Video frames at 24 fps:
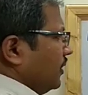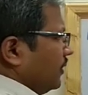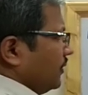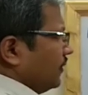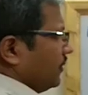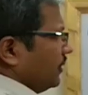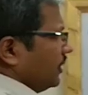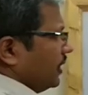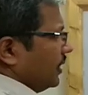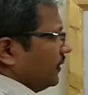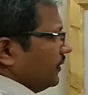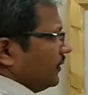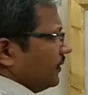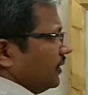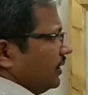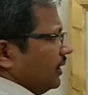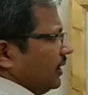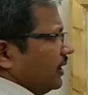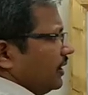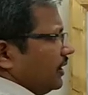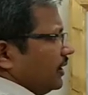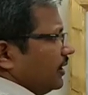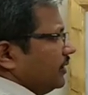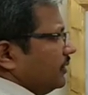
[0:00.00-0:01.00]
So you can
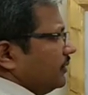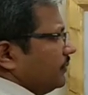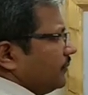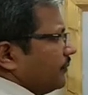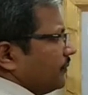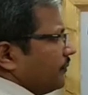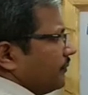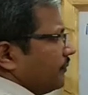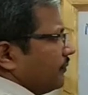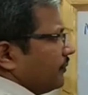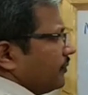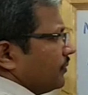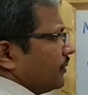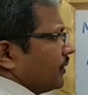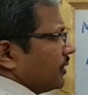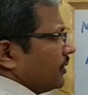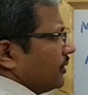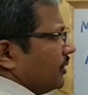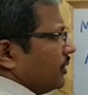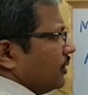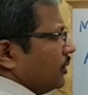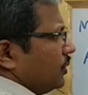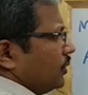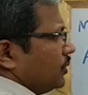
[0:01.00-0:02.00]
see here,
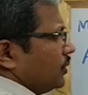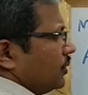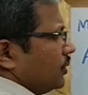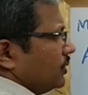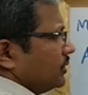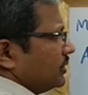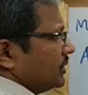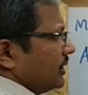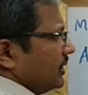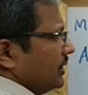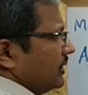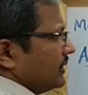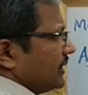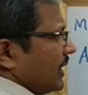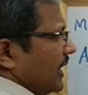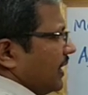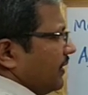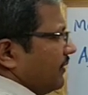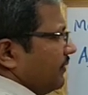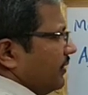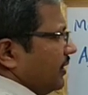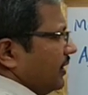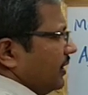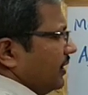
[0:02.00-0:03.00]
the glucose is
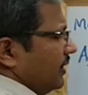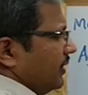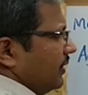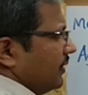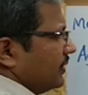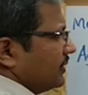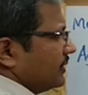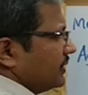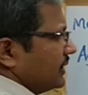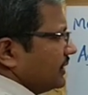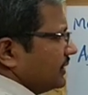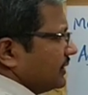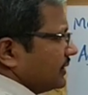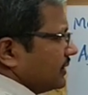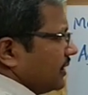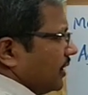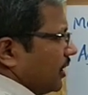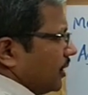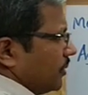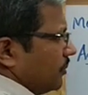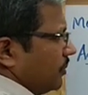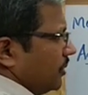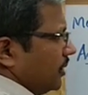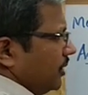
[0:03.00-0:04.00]
having 6
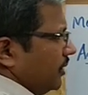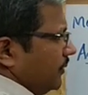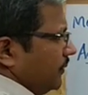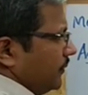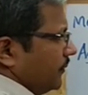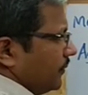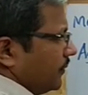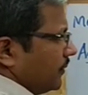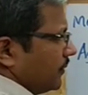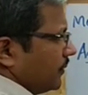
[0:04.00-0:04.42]
carbon,